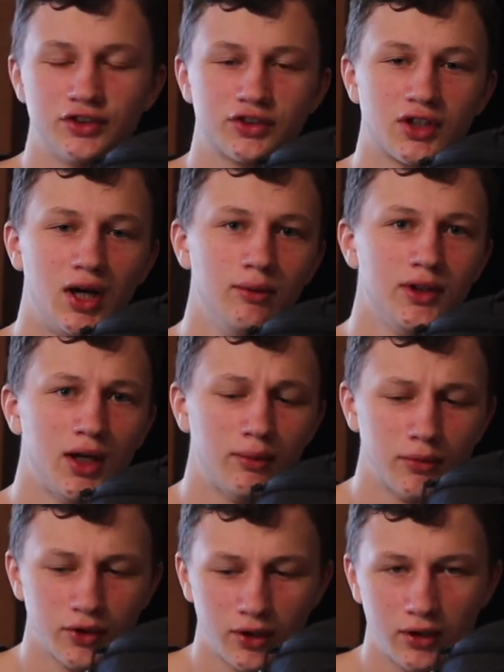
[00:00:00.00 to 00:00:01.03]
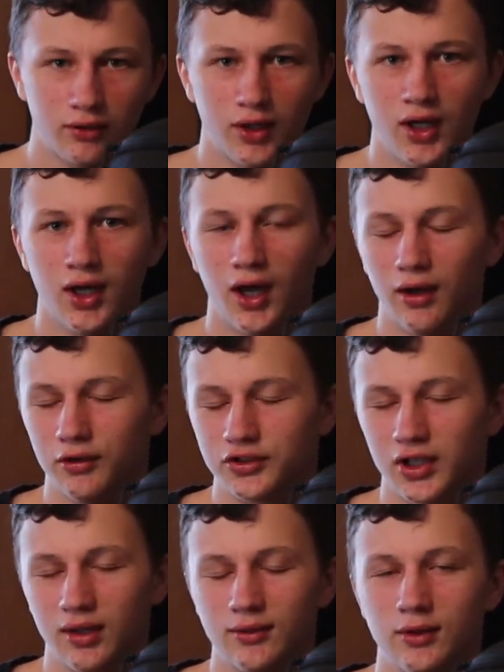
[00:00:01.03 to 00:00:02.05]
just comment down below. I will
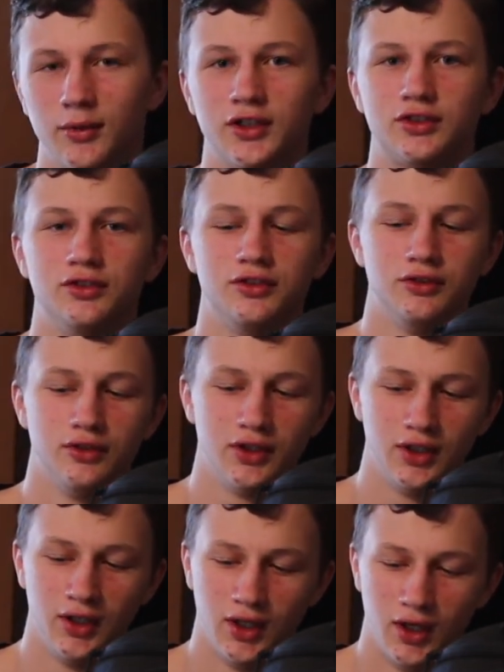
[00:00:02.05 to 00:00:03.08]
try my best to do it.